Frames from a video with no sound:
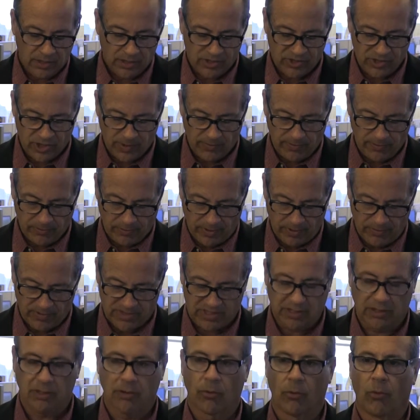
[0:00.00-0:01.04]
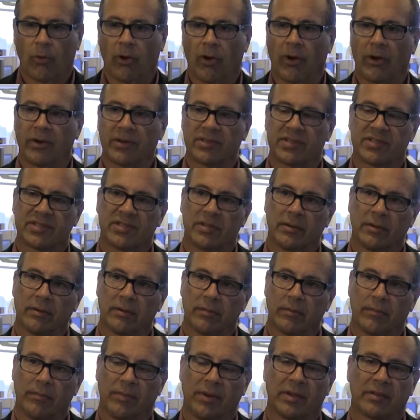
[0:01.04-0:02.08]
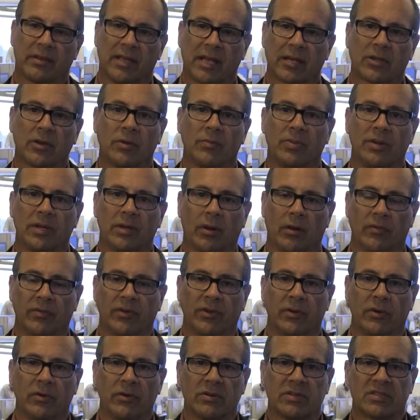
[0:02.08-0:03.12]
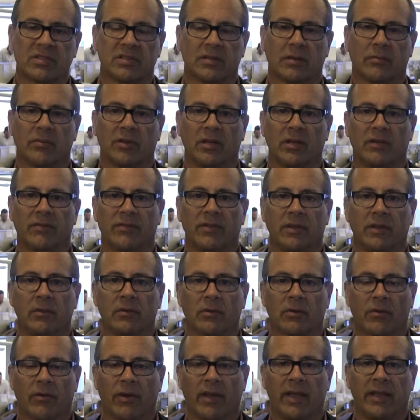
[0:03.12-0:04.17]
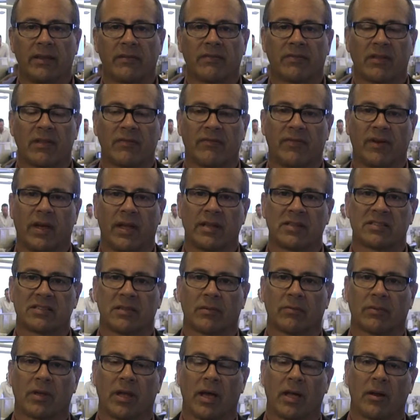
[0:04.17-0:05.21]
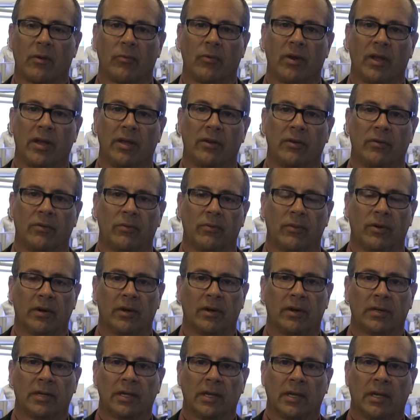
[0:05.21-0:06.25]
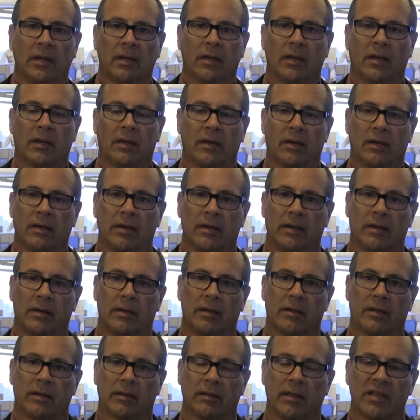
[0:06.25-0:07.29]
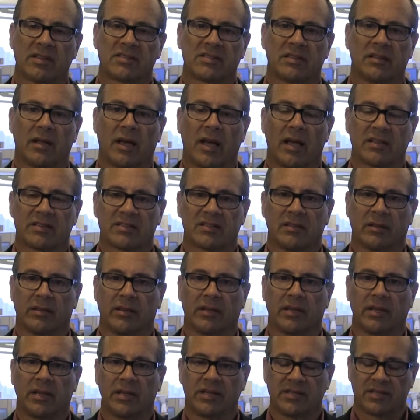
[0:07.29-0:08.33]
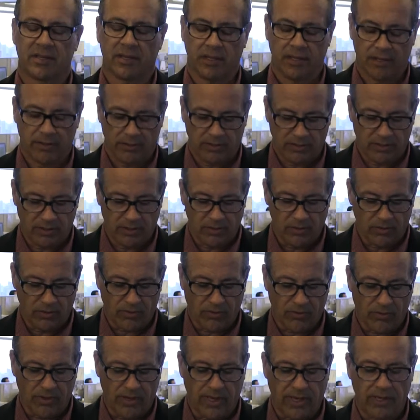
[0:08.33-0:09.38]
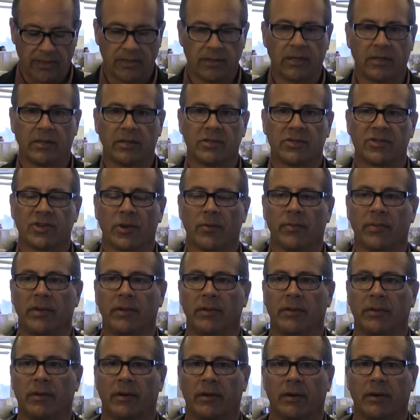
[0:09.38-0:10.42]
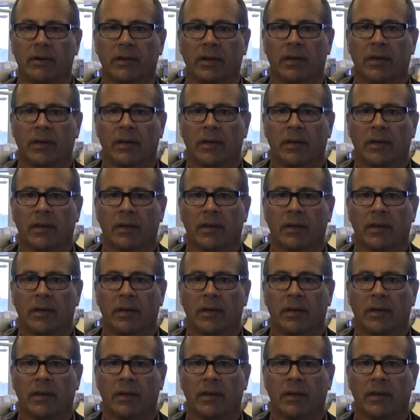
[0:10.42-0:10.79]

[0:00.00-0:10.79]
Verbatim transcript: The German one was a little worse, but that could be old news. I mean, if the Ukraine, if they find some kind of way to uh, uh, lessen hostilities in the Ukraine, uh, German uh,